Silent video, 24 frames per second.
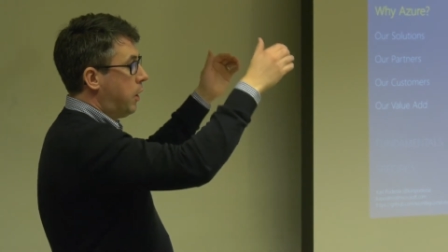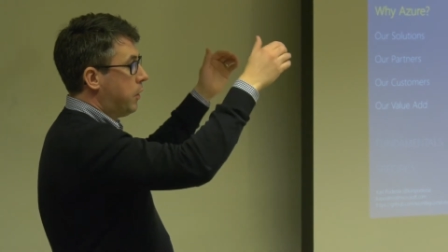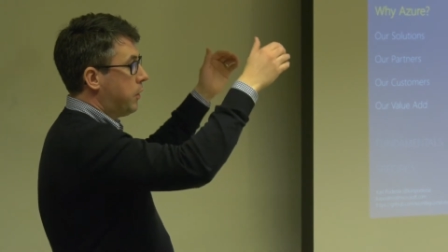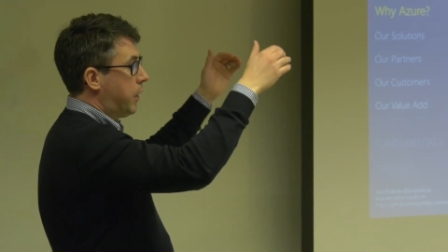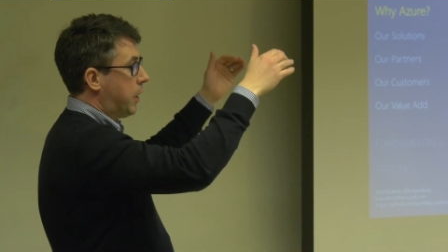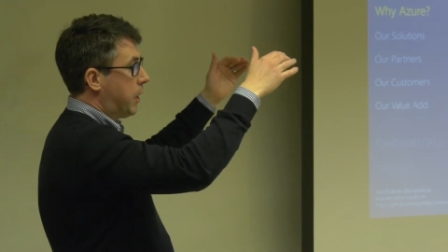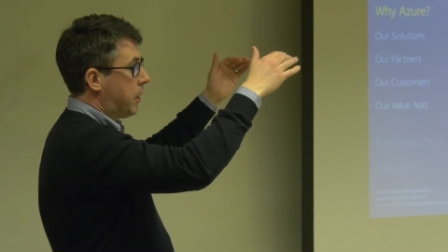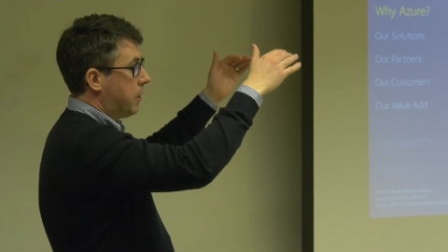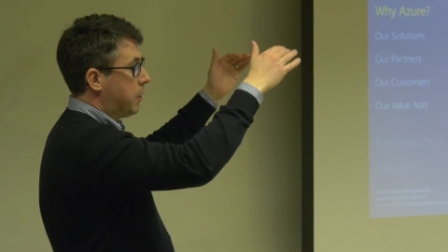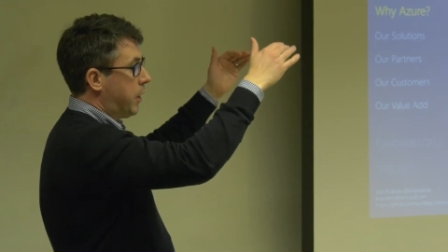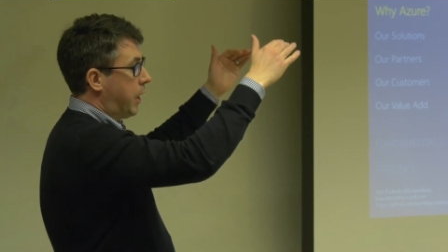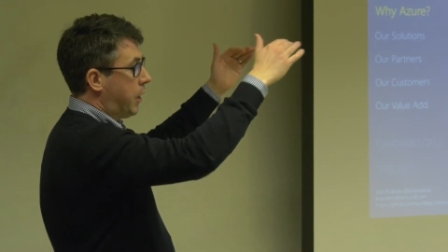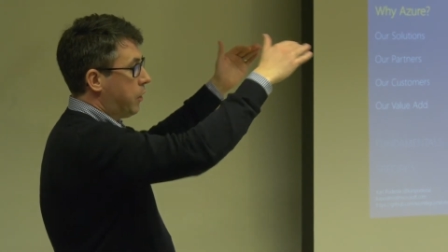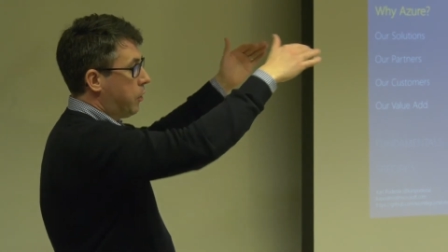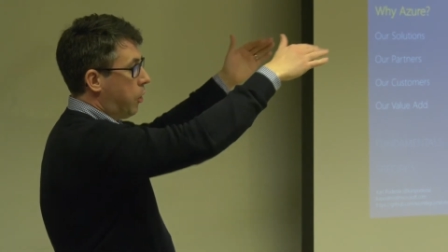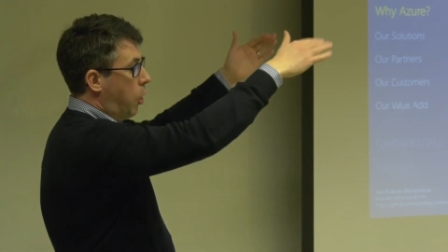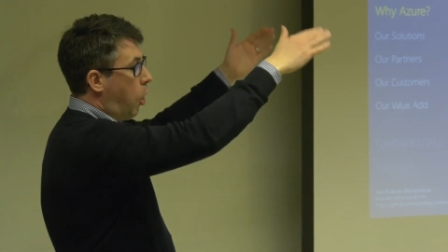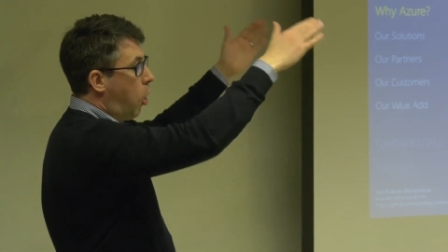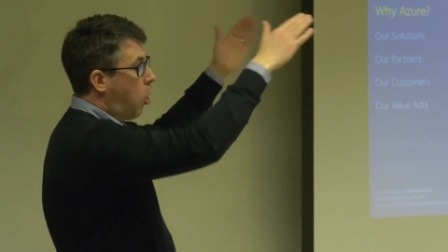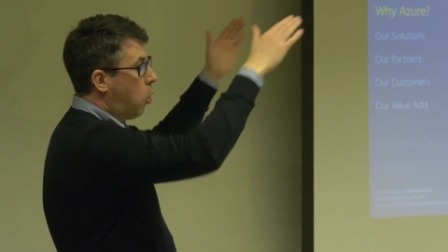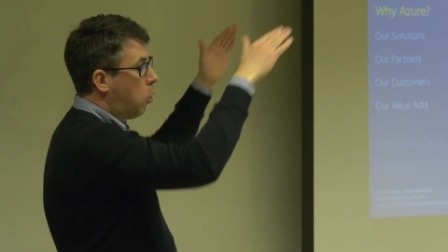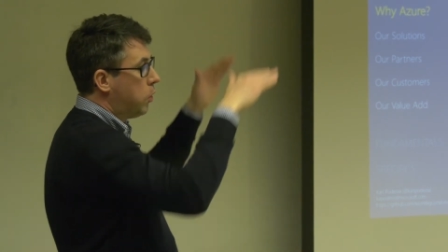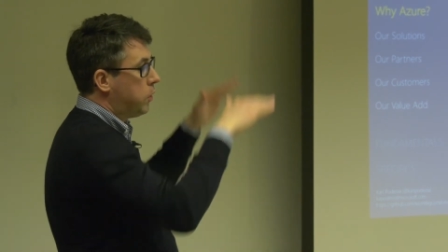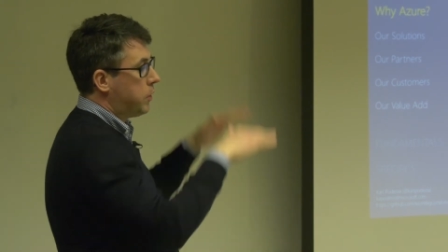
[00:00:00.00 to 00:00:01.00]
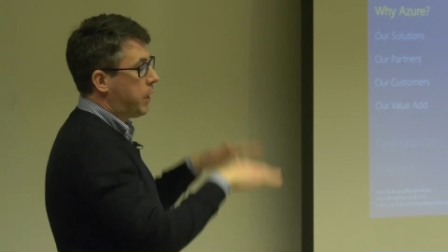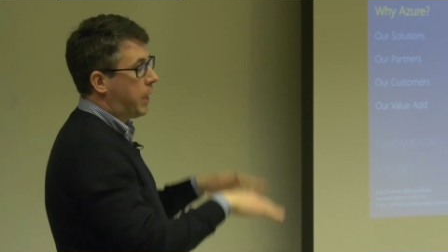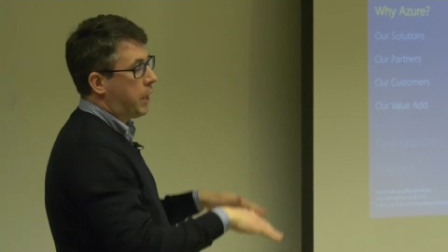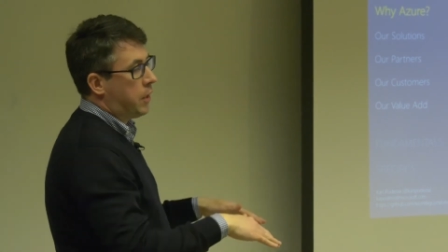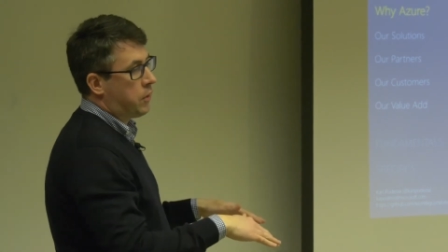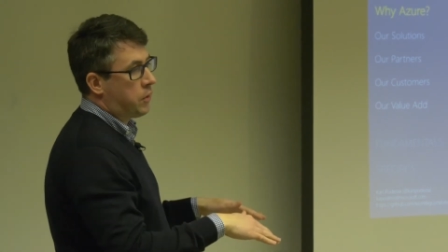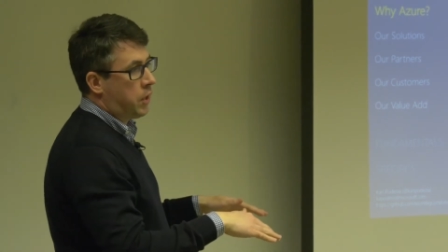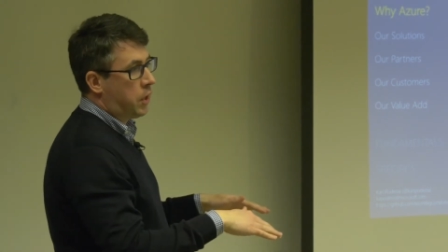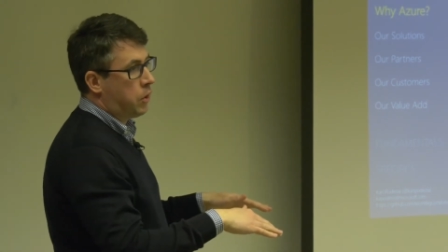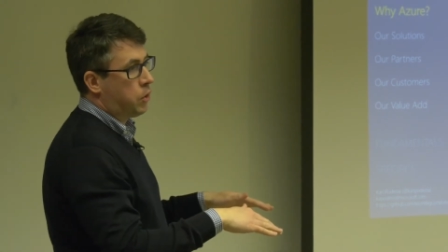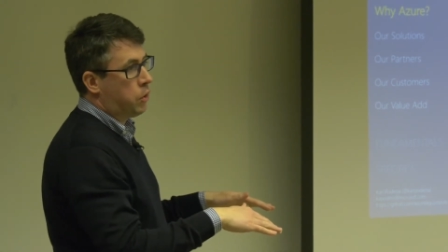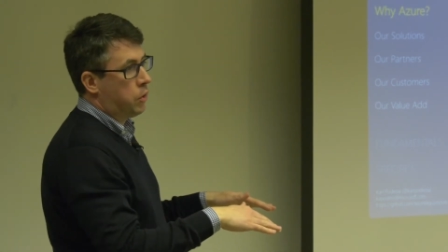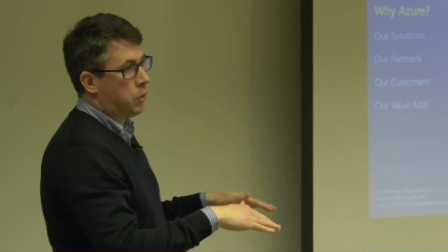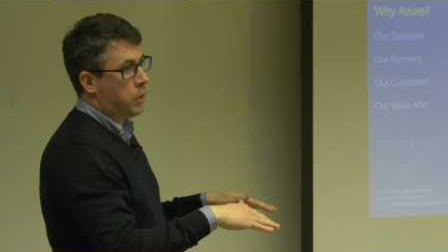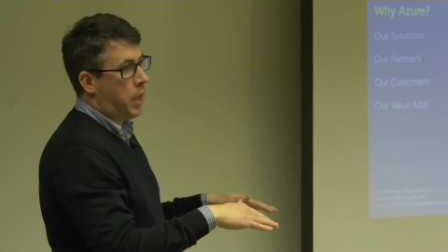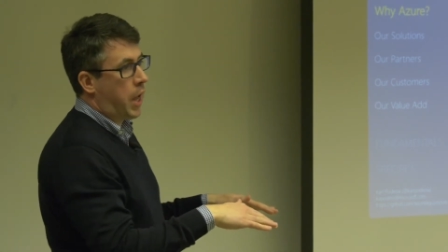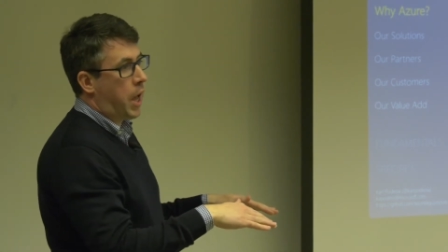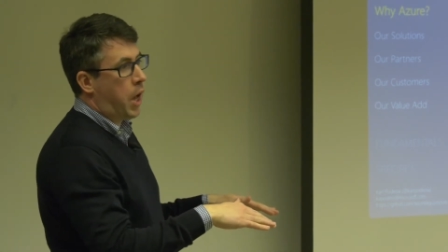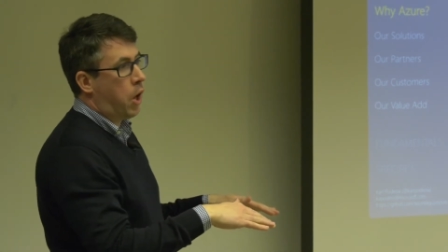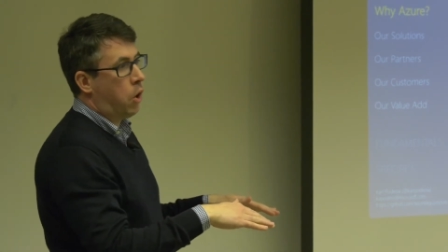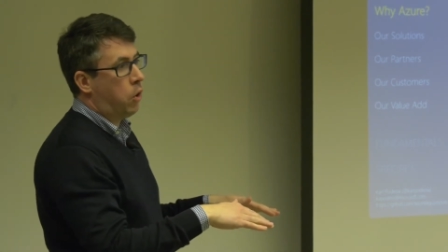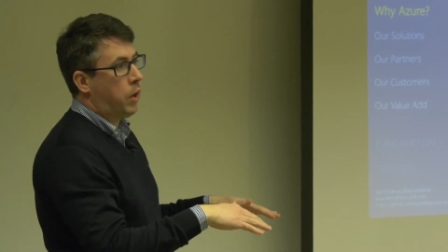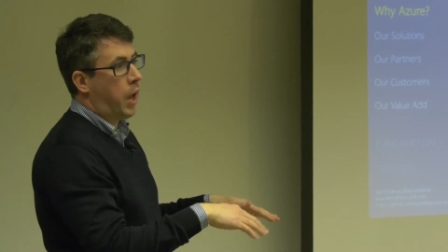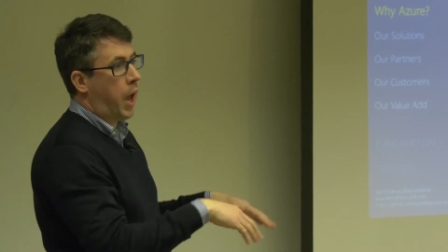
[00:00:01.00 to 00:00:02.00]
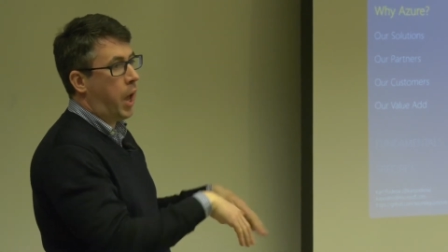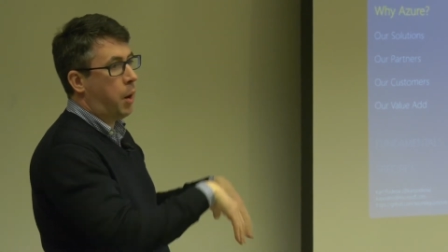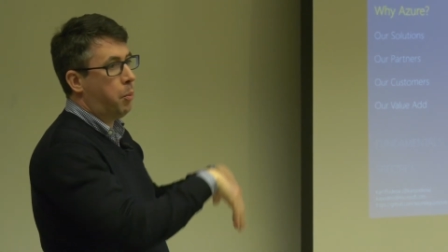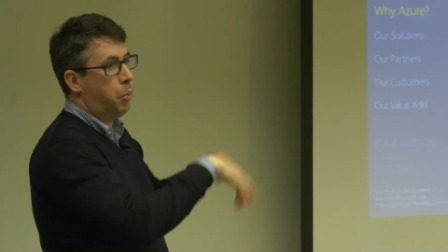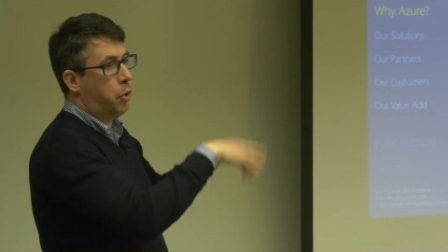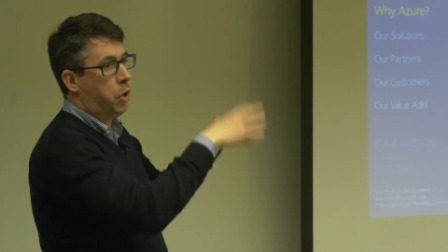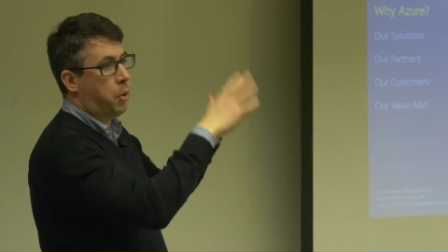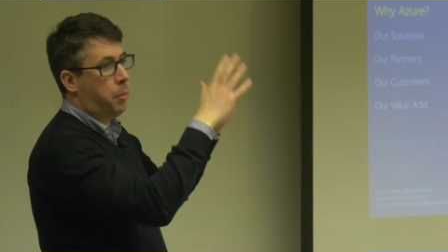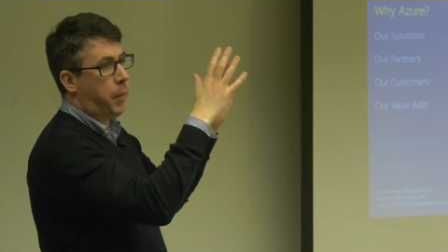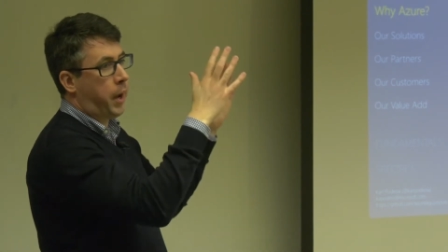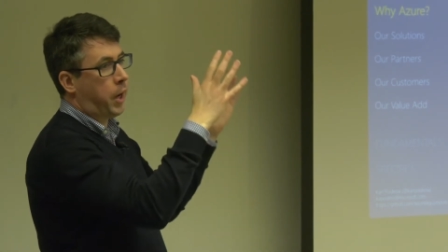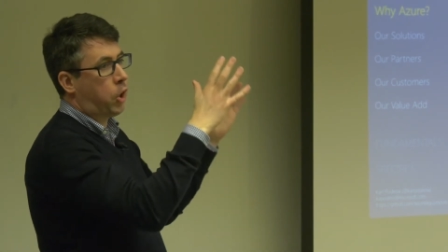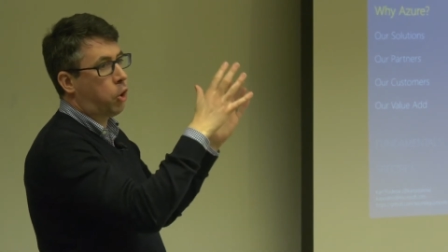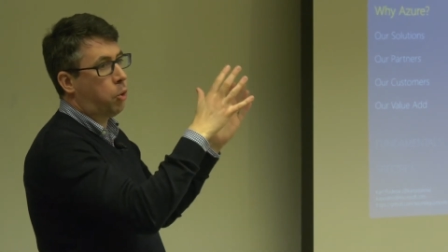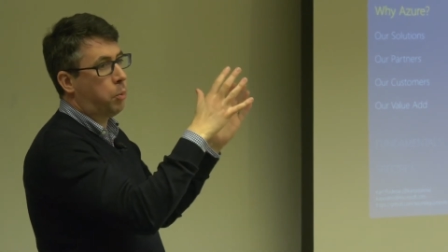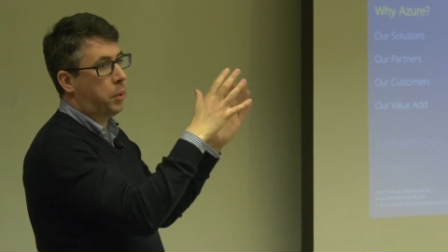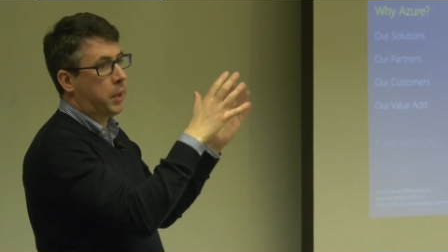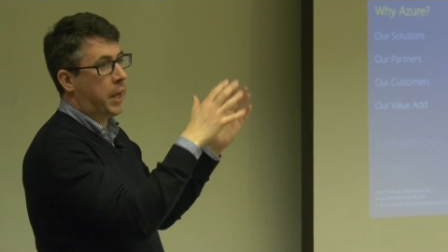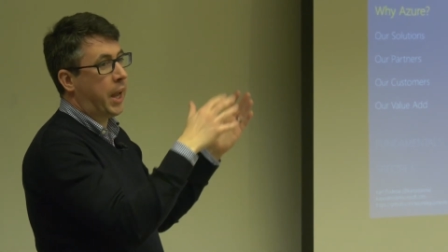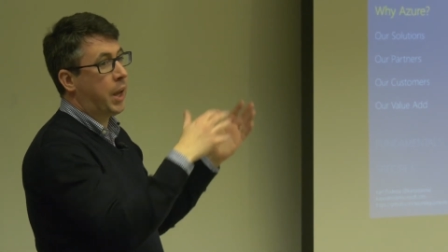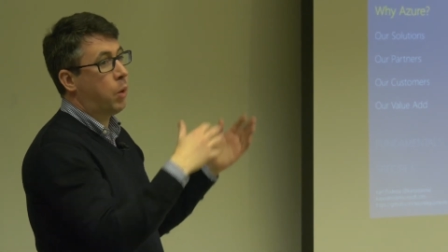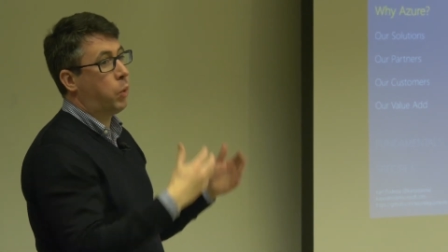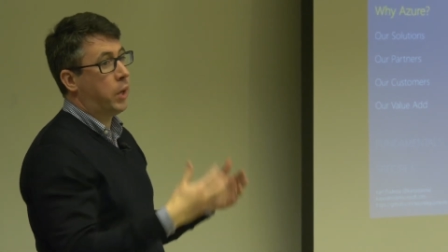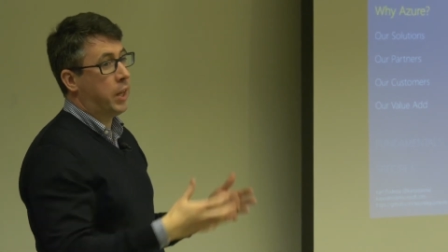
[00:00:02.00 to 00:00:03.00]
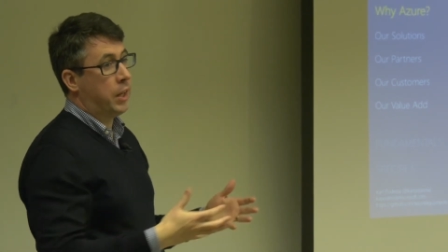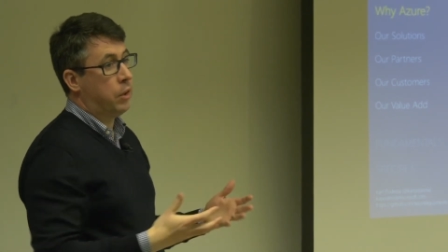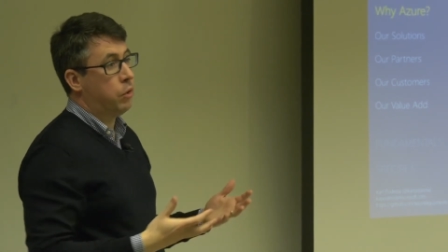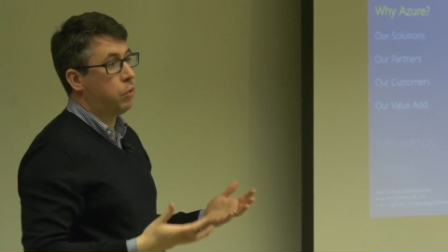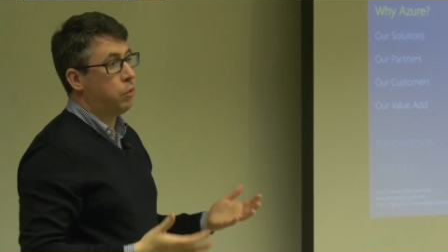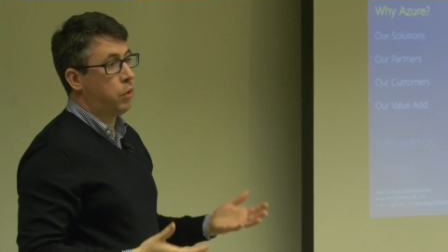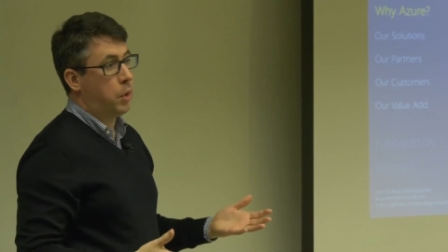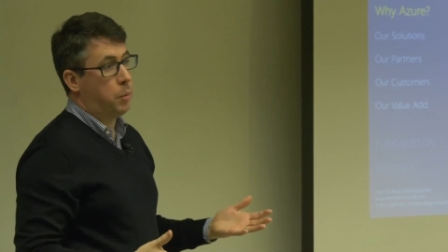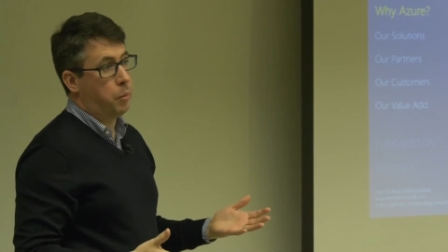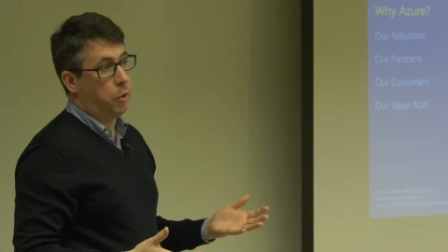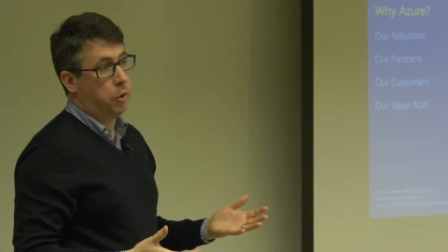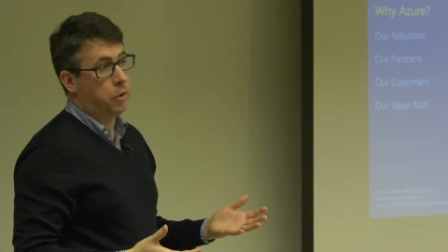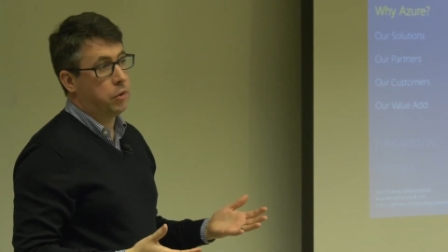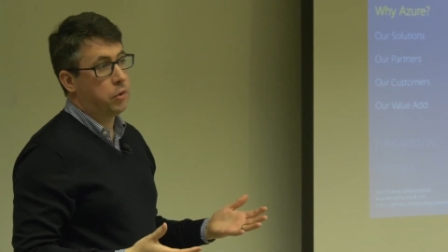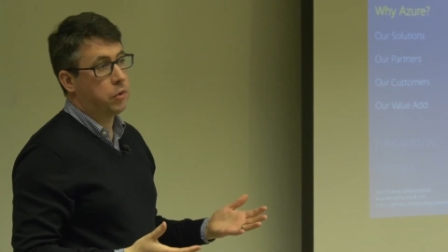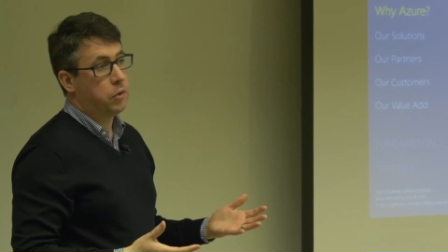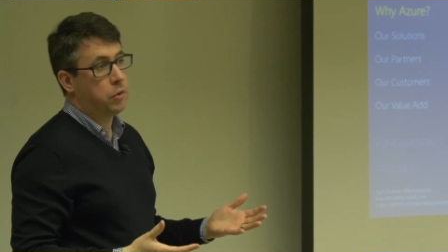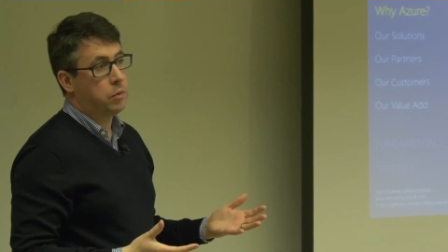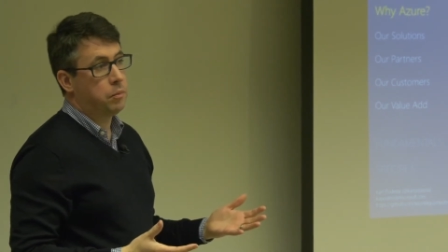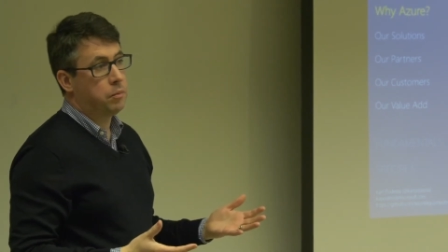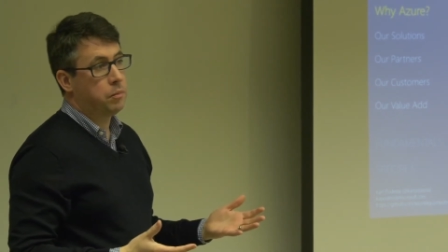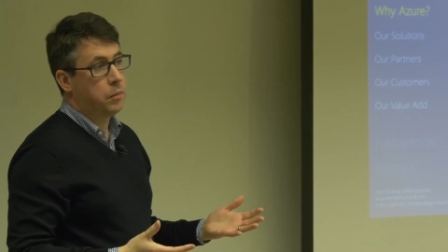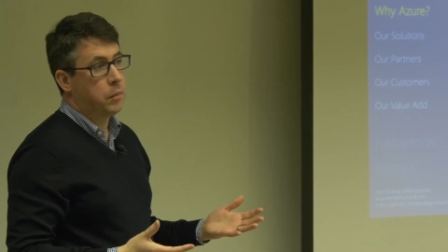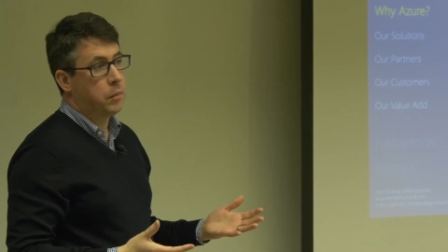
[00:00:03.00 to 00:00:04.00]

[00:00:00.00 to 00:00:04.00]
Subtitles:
They can take the whole data center down and put it back up again within 3 months.